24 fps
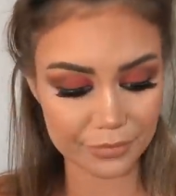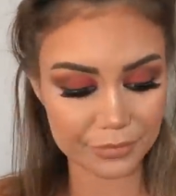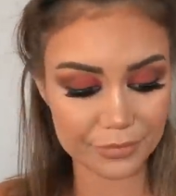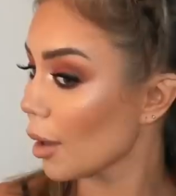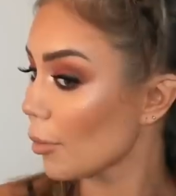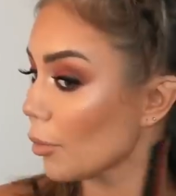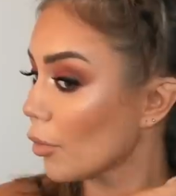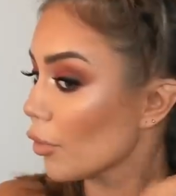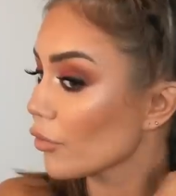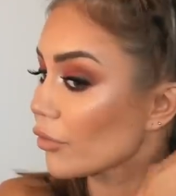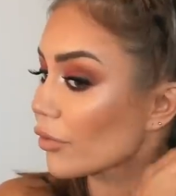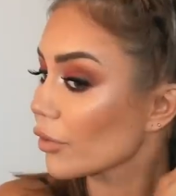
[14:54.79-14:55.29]

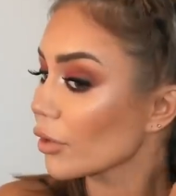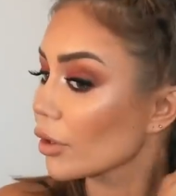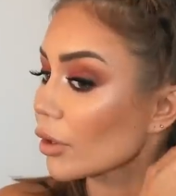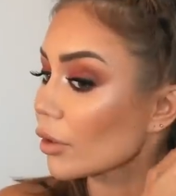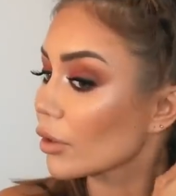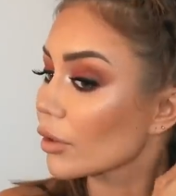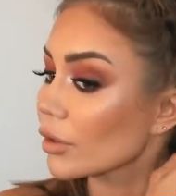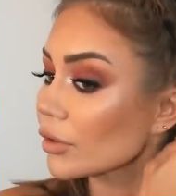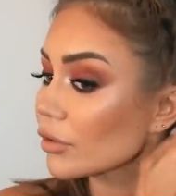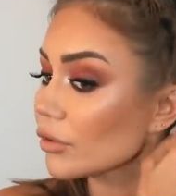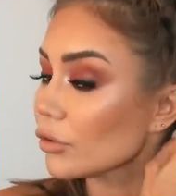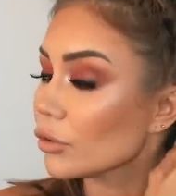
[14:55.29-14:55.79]
I'm also
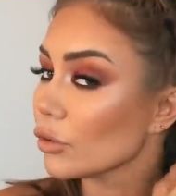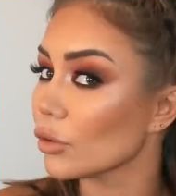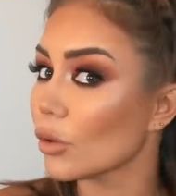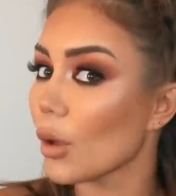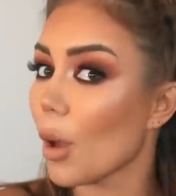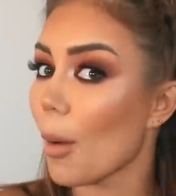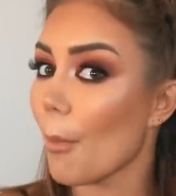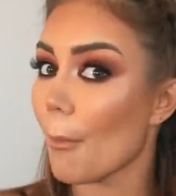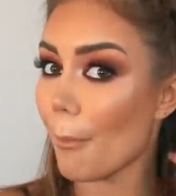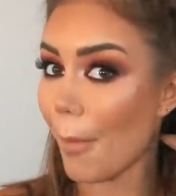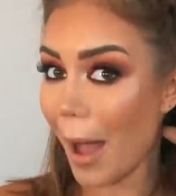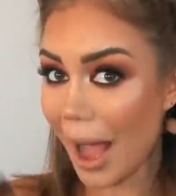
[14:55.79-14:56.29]
going
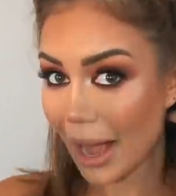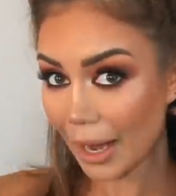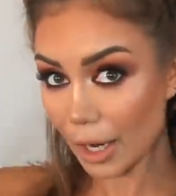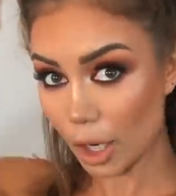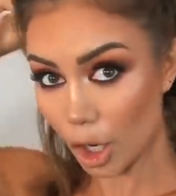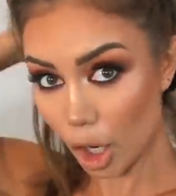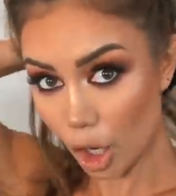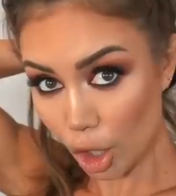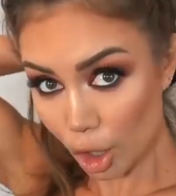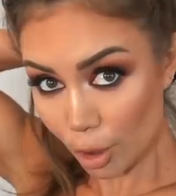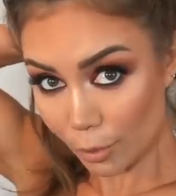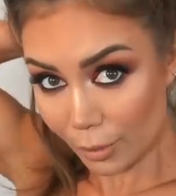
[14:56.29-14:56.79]
to
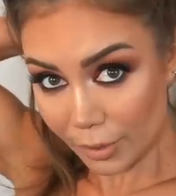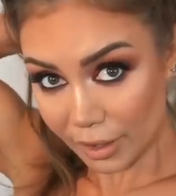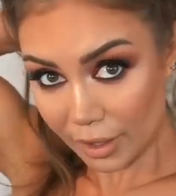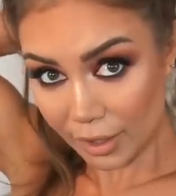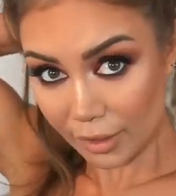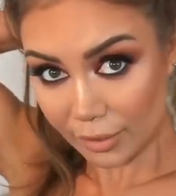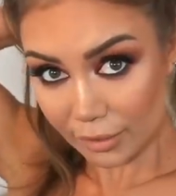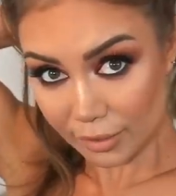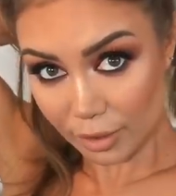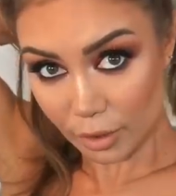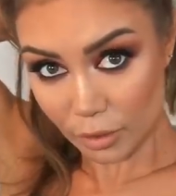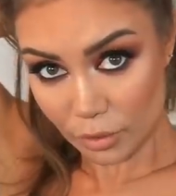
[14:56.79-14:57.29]
backcomb it
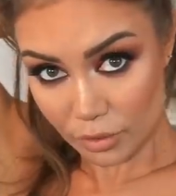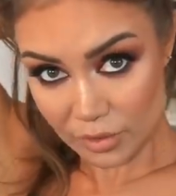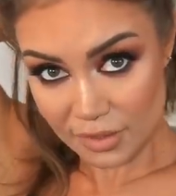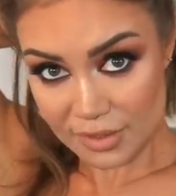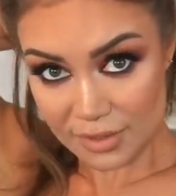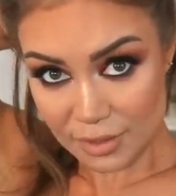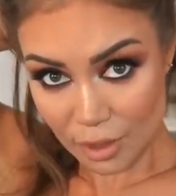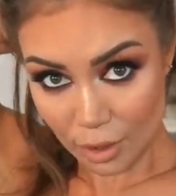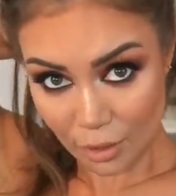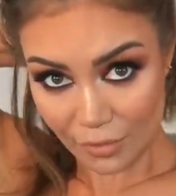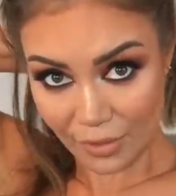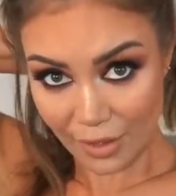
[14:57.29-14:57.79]
a little
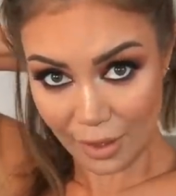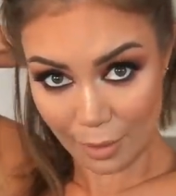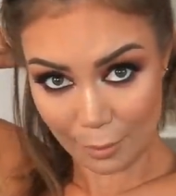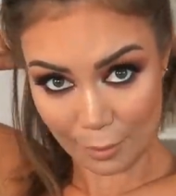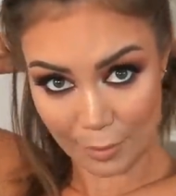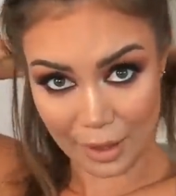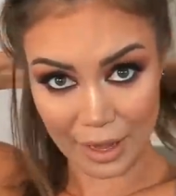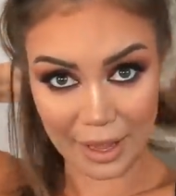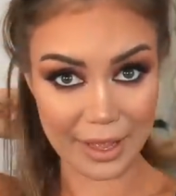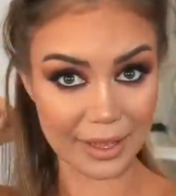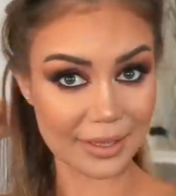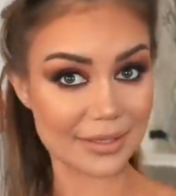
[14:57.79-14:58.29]
so that
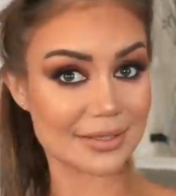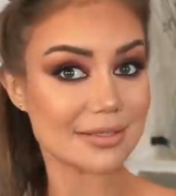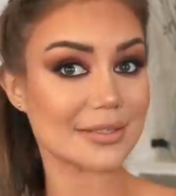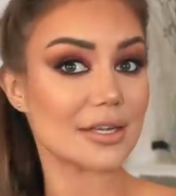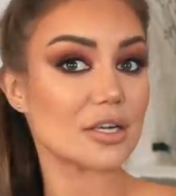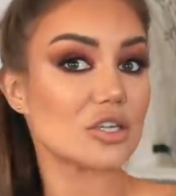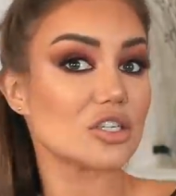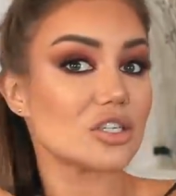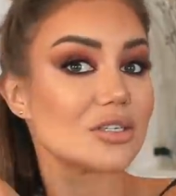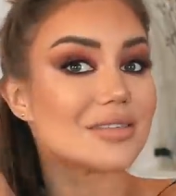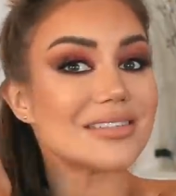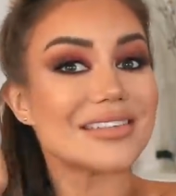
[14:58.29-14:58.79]
my
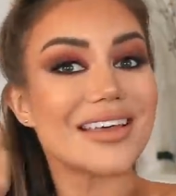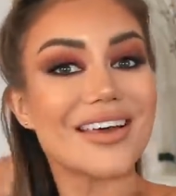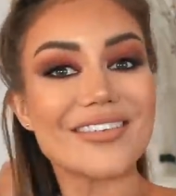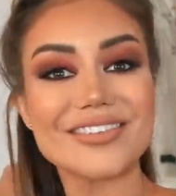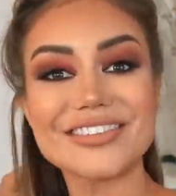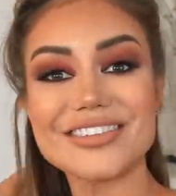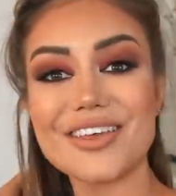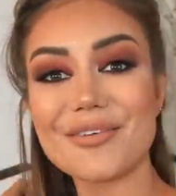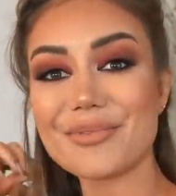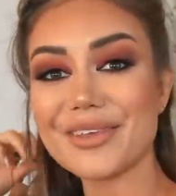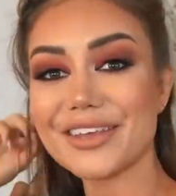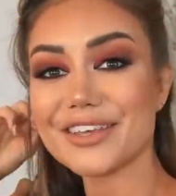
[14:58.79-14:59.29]
extensions
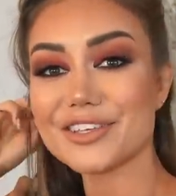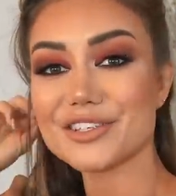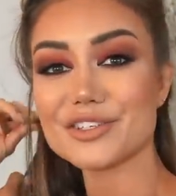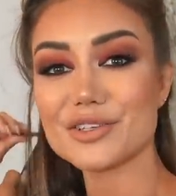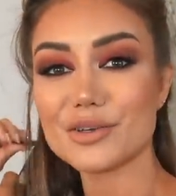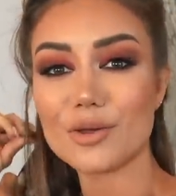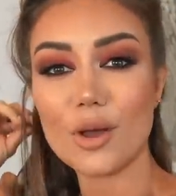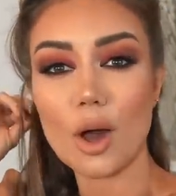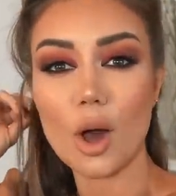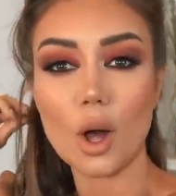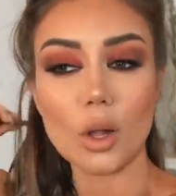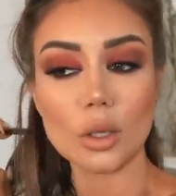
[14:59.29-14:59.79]
have something
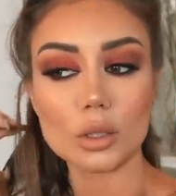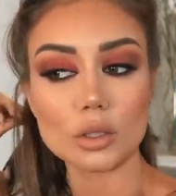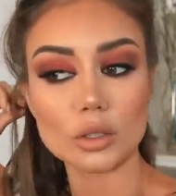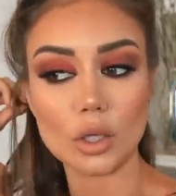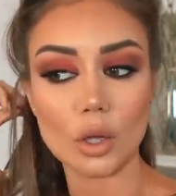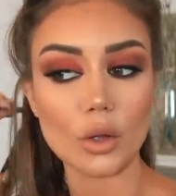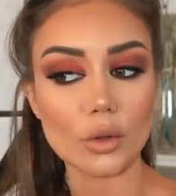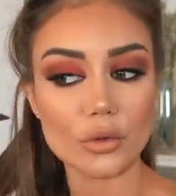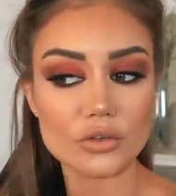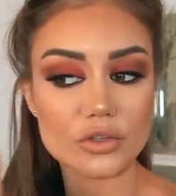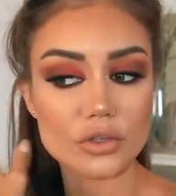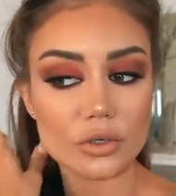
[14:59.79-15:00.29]
to hold
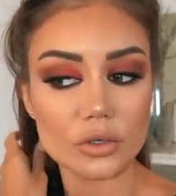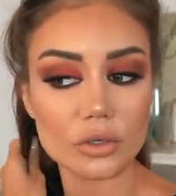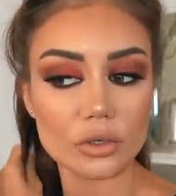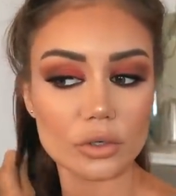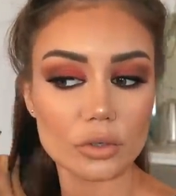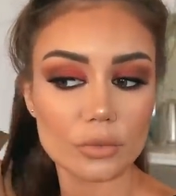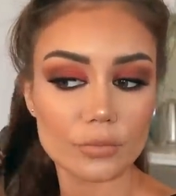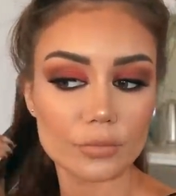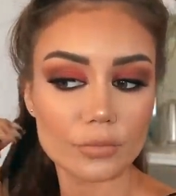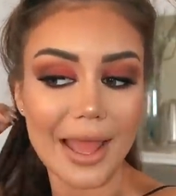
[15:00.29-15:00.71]
onto.